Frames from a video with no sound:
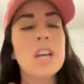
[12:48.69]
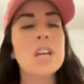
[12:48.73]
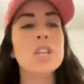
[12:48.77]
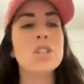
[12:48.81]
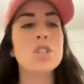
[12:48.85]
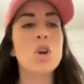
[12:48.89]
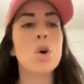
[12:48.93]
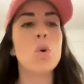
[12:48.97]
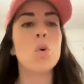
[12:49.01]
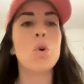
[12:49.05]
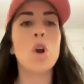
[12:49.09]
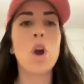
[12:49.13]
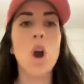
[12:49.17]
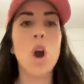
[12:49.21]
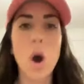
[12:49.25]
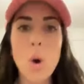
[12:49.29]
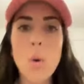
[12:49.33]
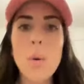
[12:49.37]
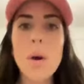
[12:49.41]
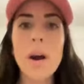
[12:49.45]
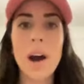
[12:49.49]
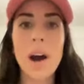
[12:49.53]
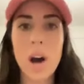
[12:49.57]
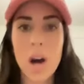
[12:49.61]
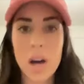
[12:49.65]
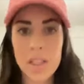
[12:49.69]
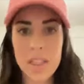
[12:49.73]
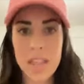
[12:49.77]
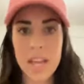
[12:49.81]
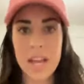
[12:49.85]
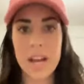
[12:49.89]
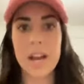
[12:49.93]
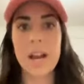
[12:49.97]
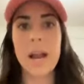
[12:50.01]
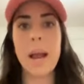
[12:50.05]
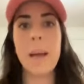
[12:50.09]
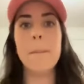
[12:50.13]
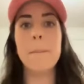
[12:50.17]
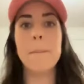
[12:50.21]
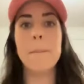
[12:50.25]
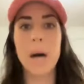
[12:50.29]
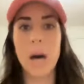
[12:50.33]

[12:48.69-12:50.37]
So go on there and